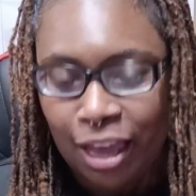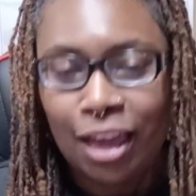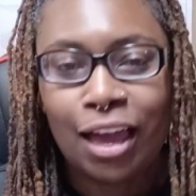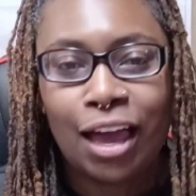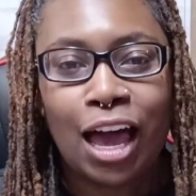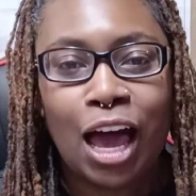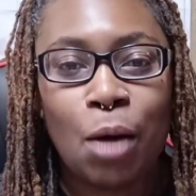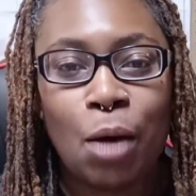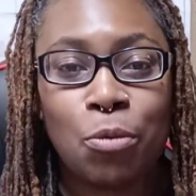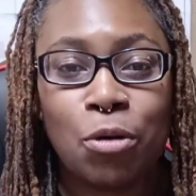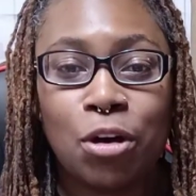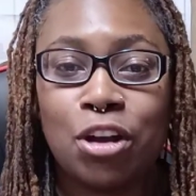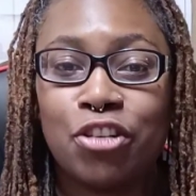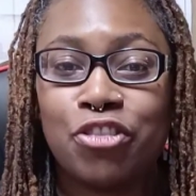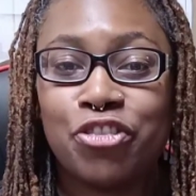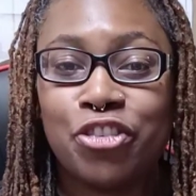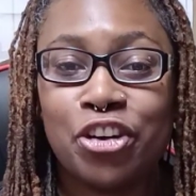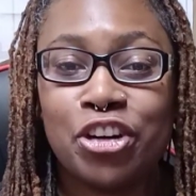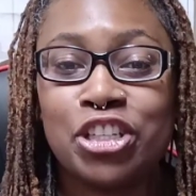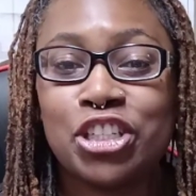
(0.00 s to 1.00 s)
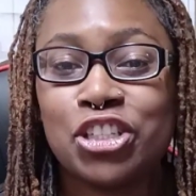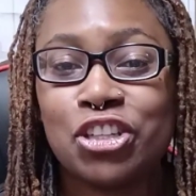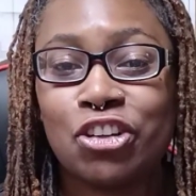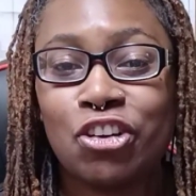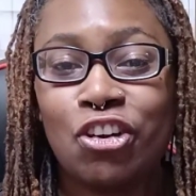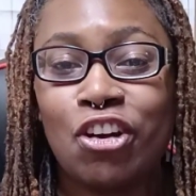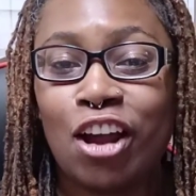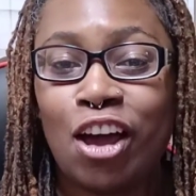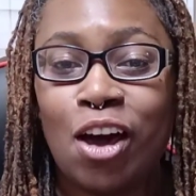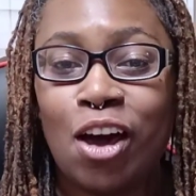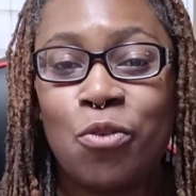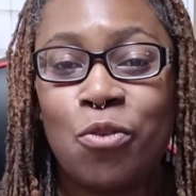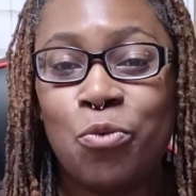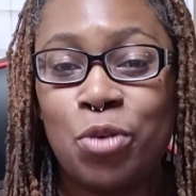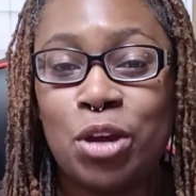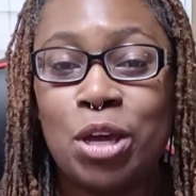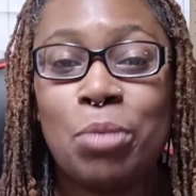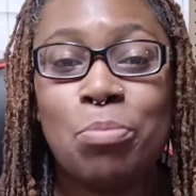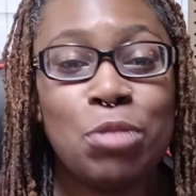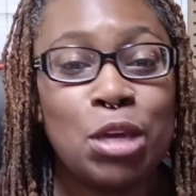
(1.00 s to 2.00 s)
I'm going to first start off
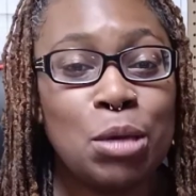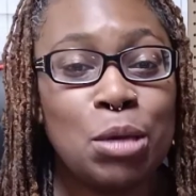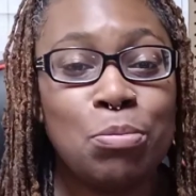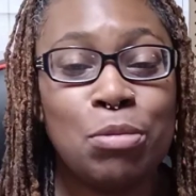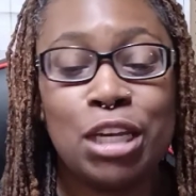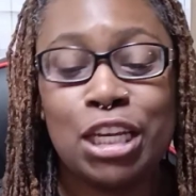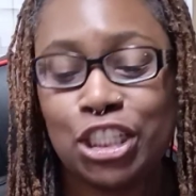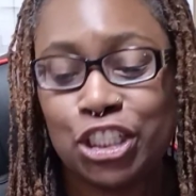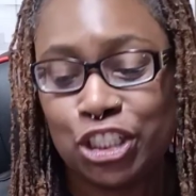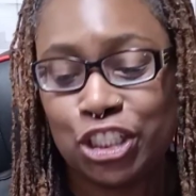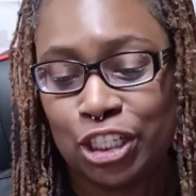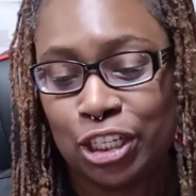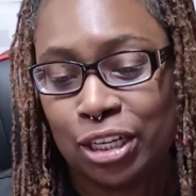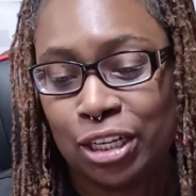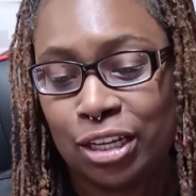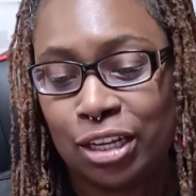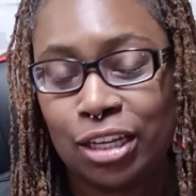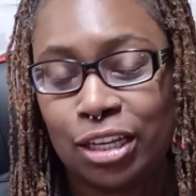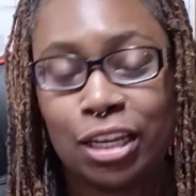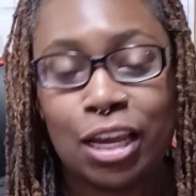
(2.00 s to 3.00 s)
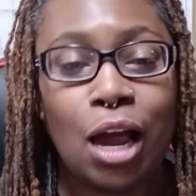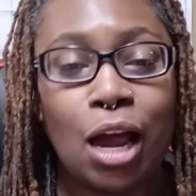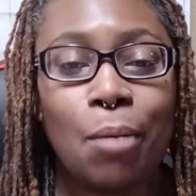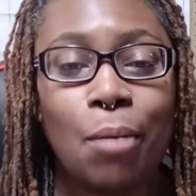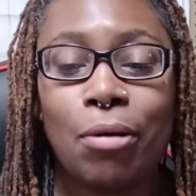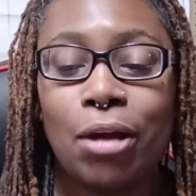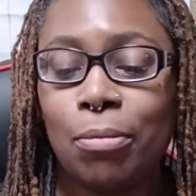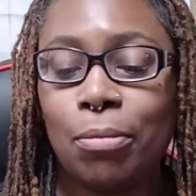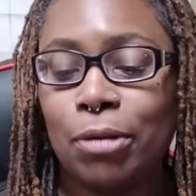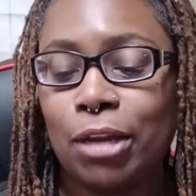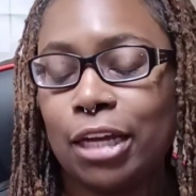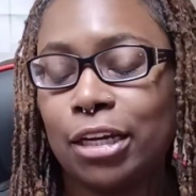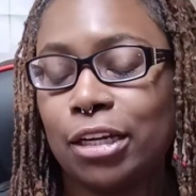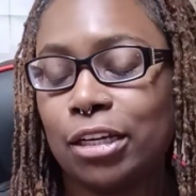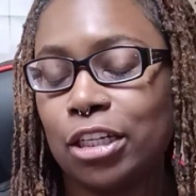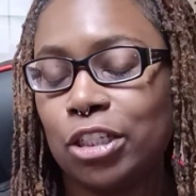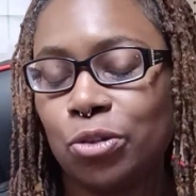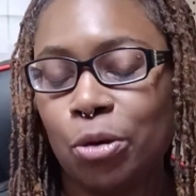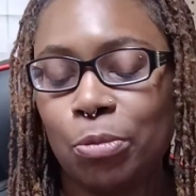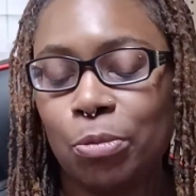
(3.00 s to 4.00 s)
with Mimi G. Y'all probably like, Denise,
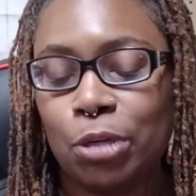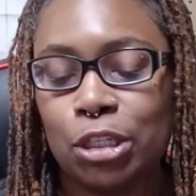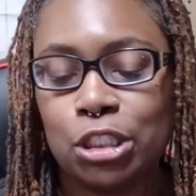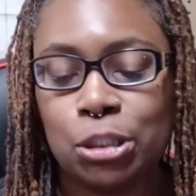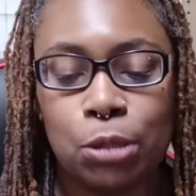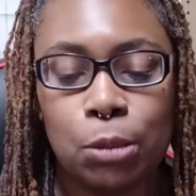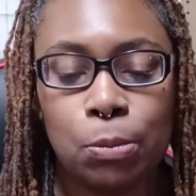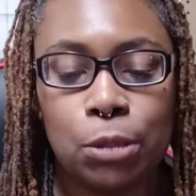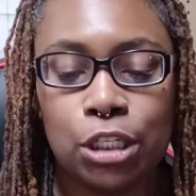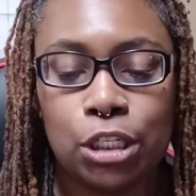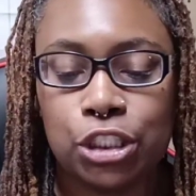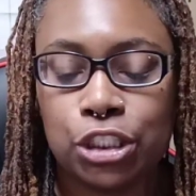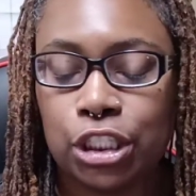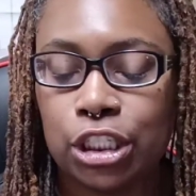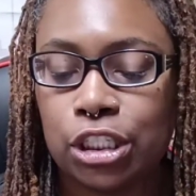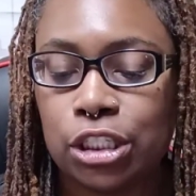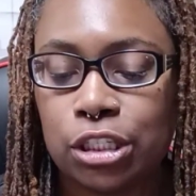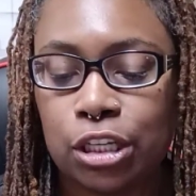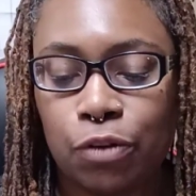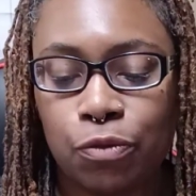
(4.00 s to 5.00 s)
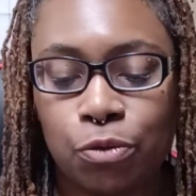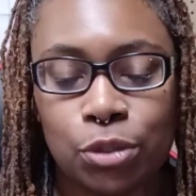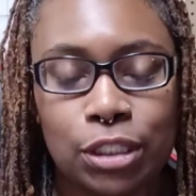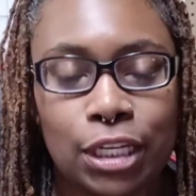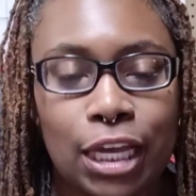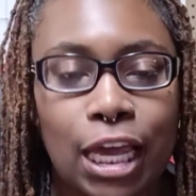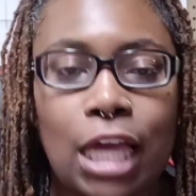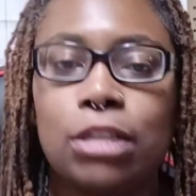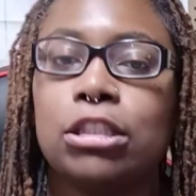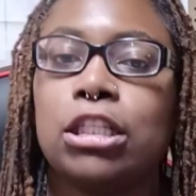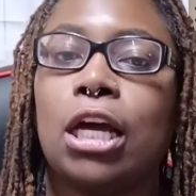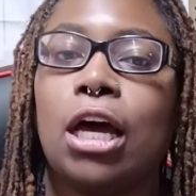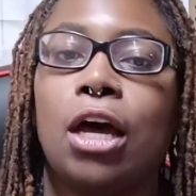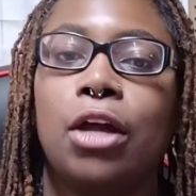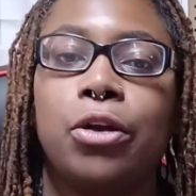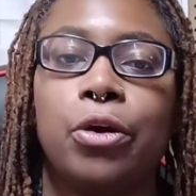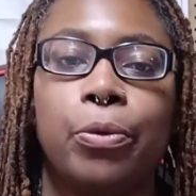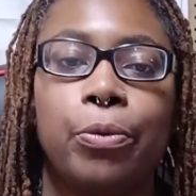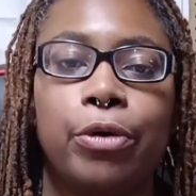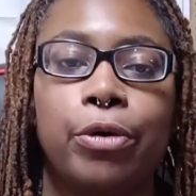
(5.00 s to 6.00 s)
you don't mention Mimi G several times. Y'all
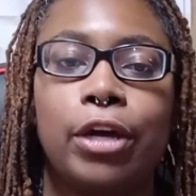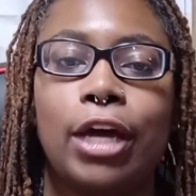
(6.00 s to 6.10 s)
know what?